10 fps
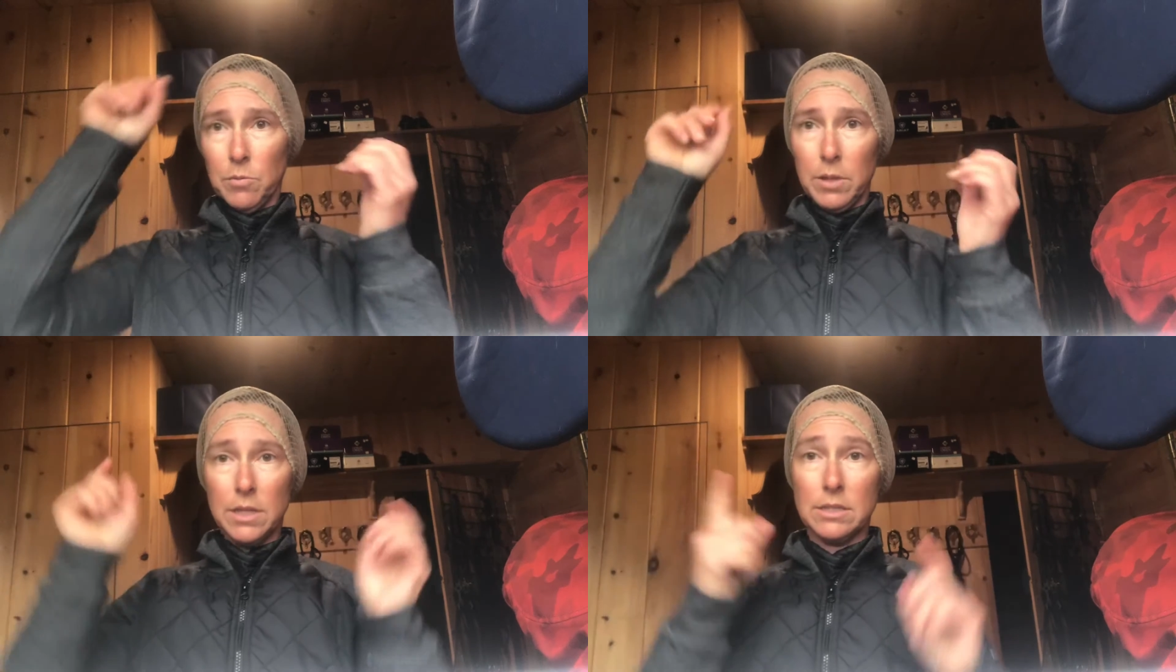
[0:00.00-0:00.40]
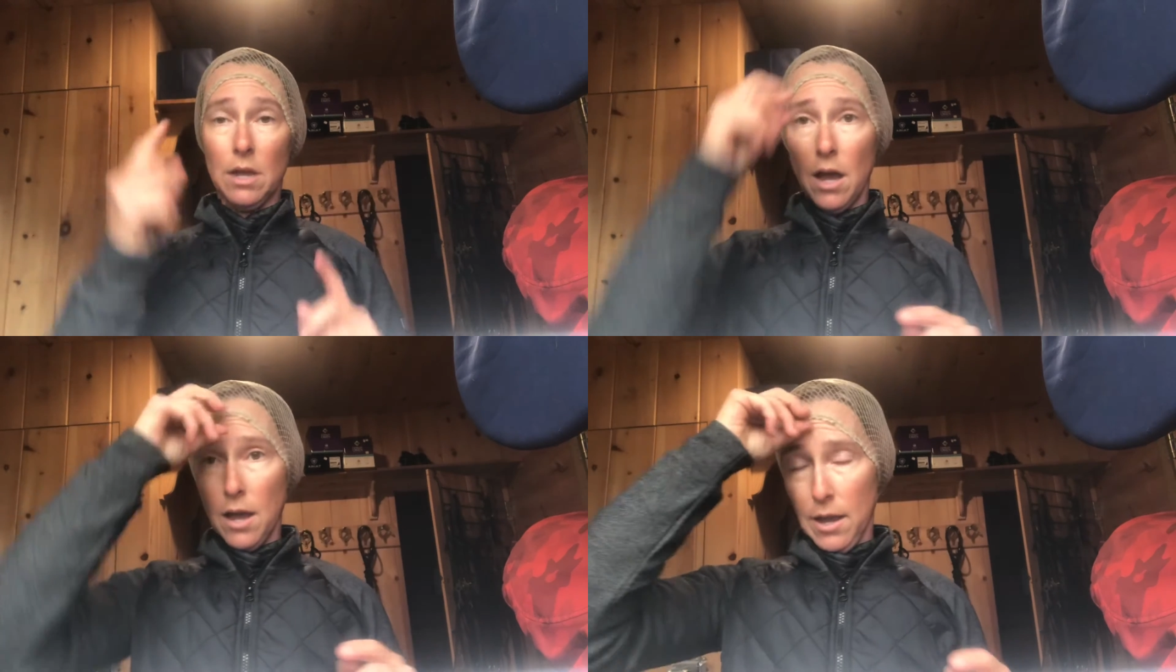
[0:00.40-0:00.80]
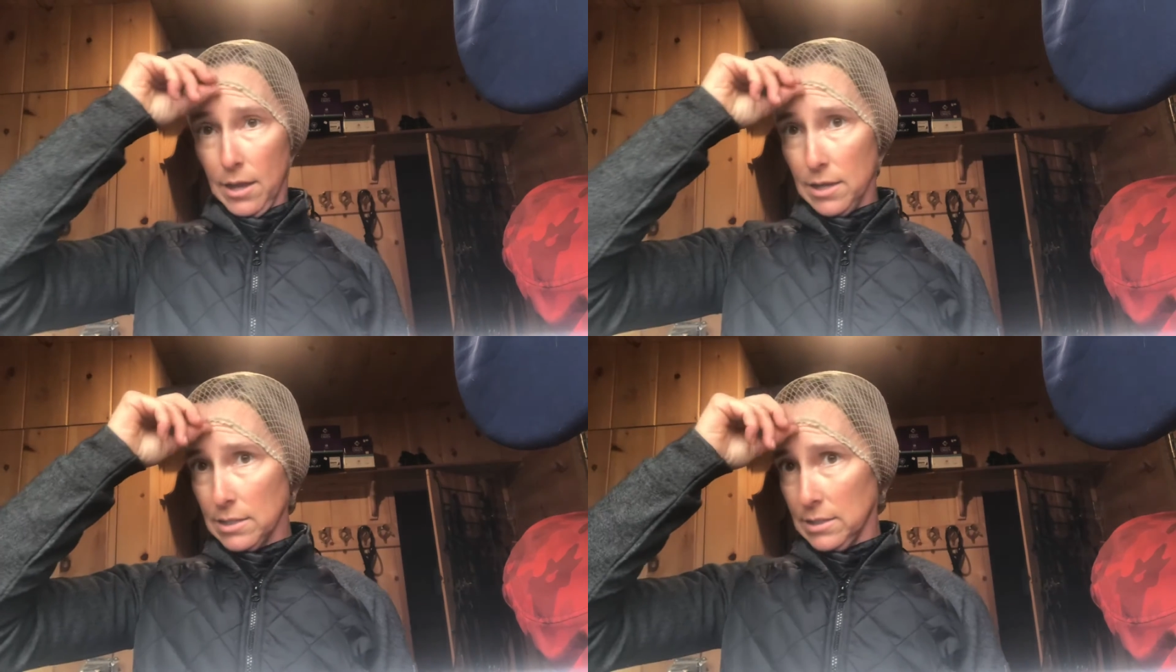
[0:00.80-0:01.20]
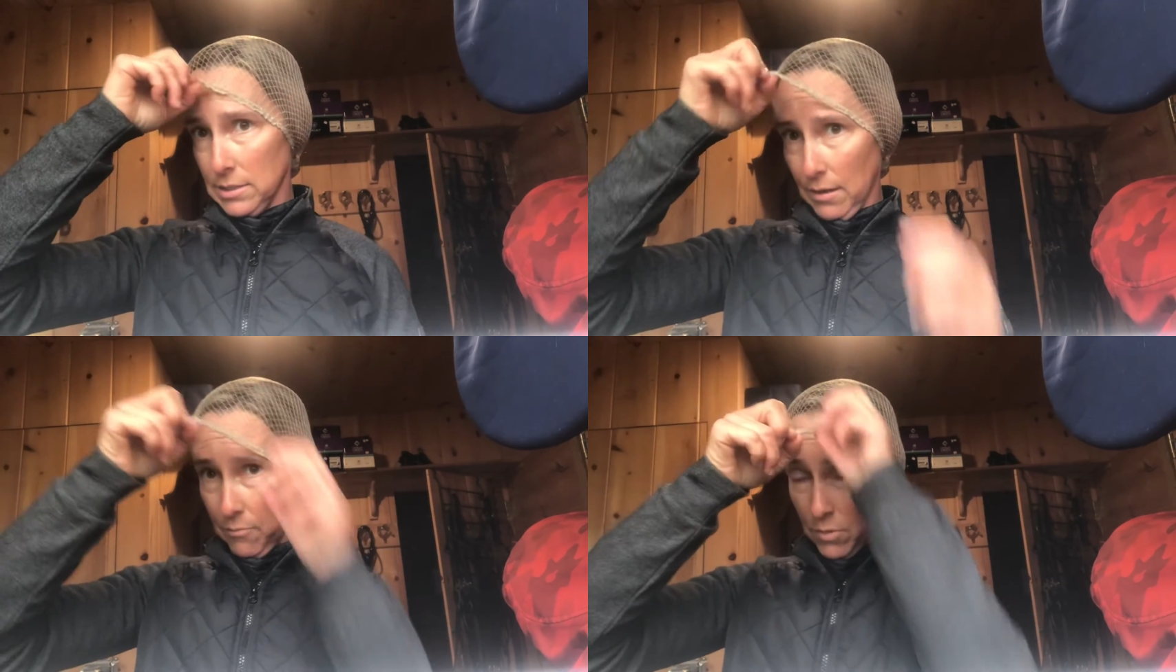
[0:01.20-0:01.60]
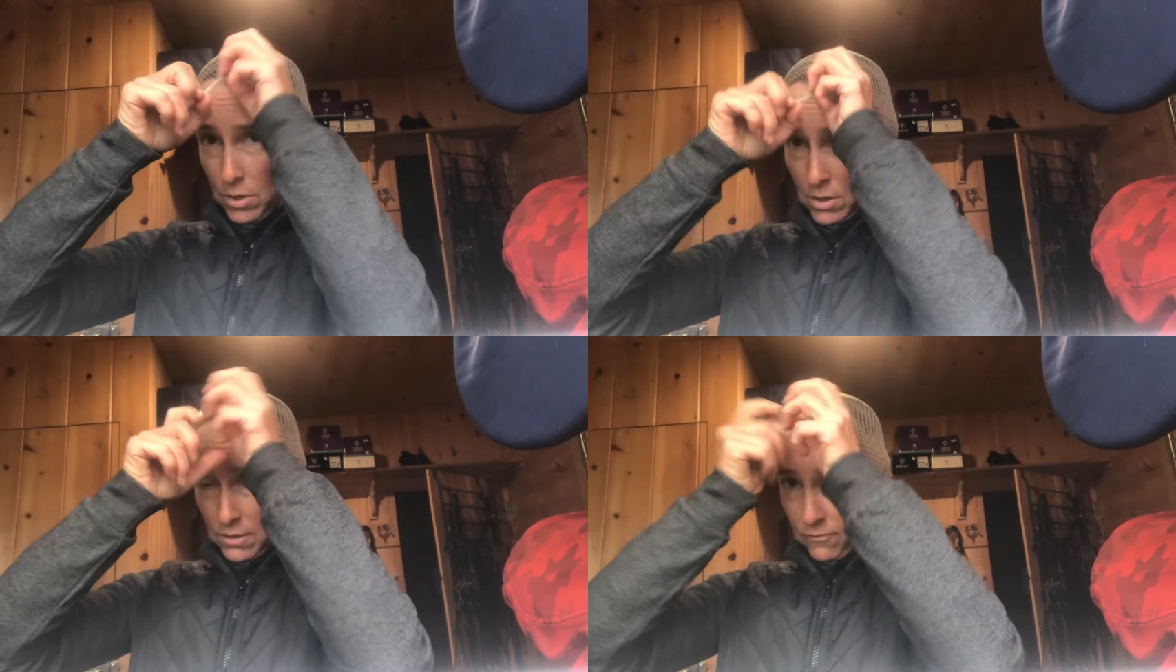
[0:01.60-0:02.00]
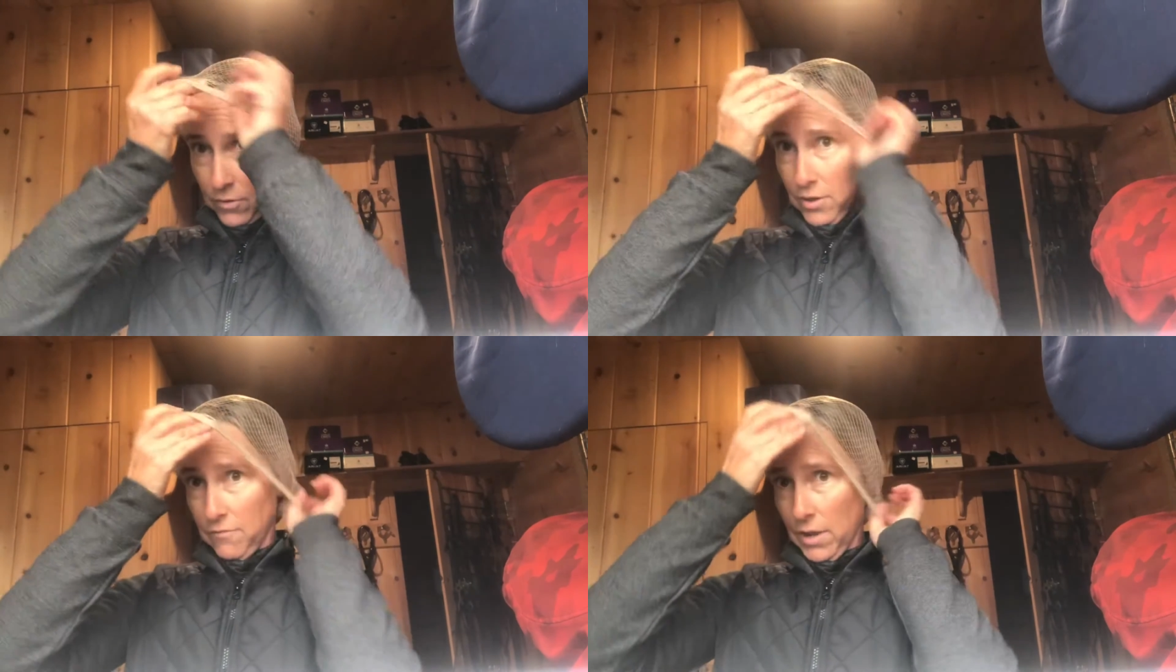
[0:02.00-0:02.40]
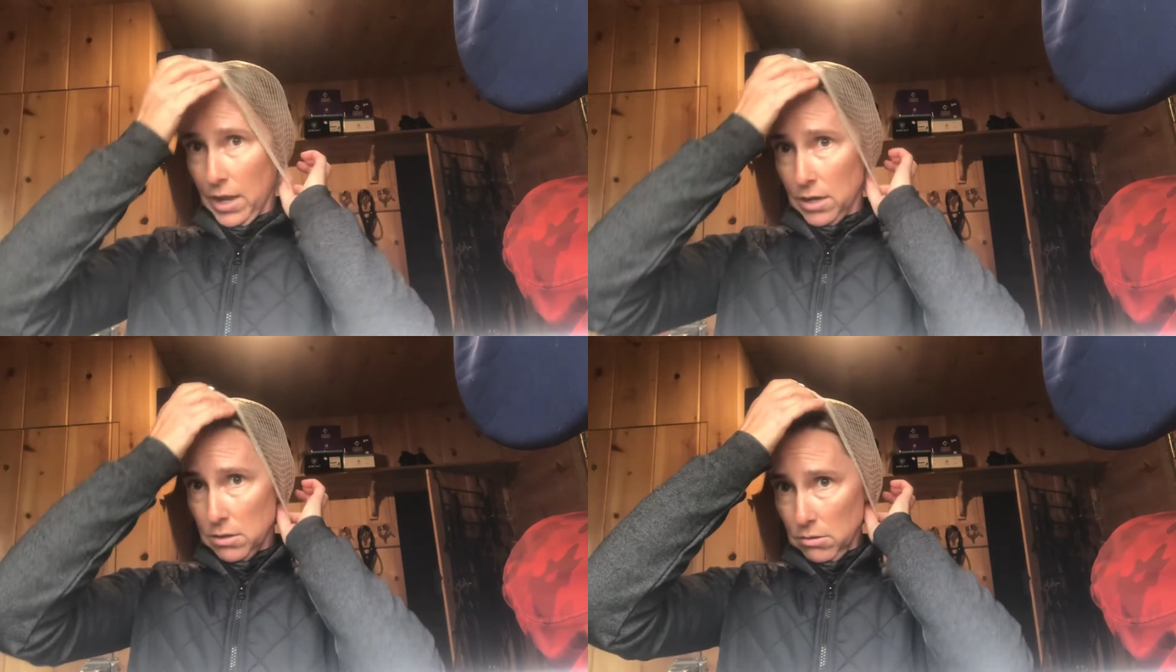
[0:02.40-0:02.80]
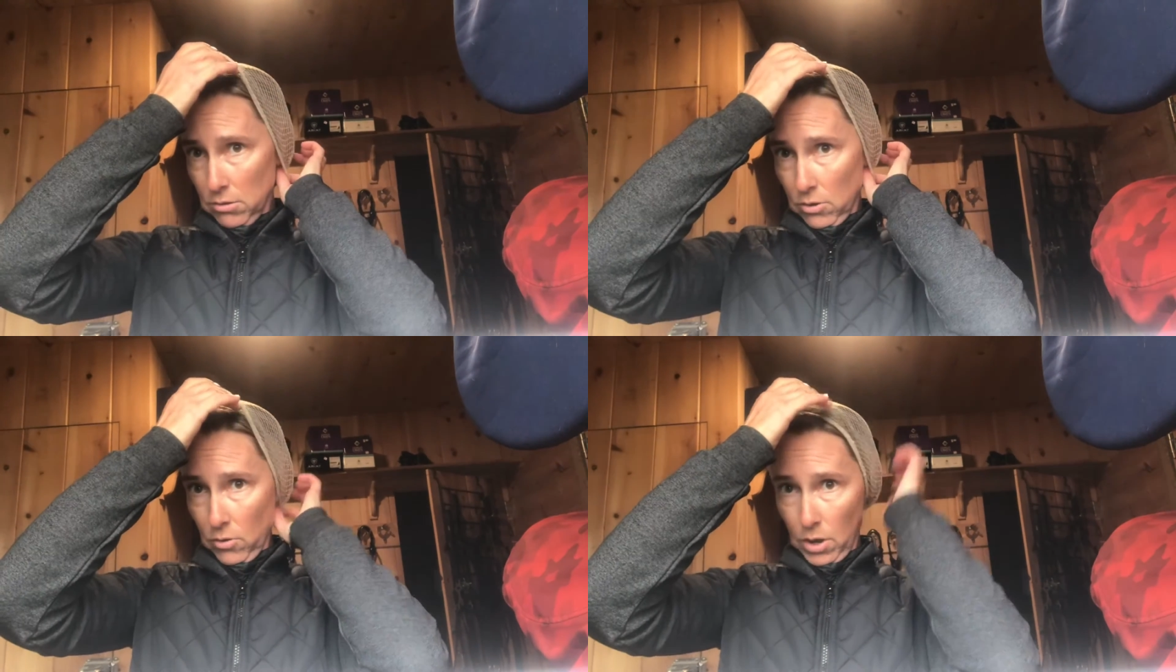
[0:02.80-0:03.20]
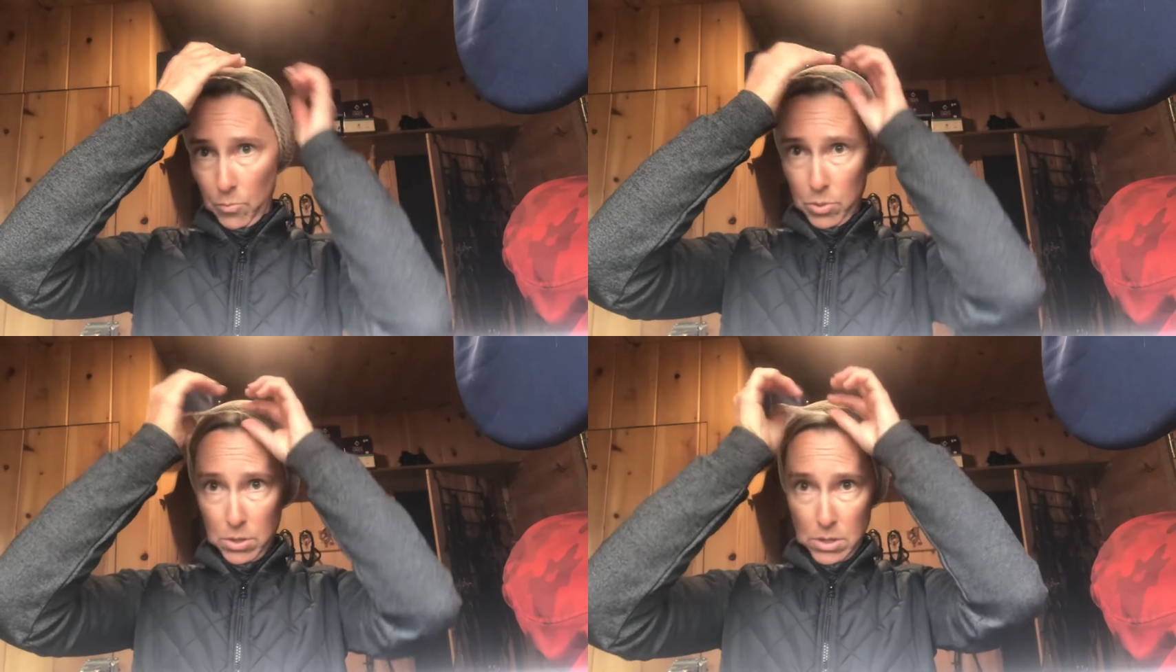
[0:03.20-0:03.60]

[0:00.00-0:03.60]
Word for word: place. I, since I'm very vain, go up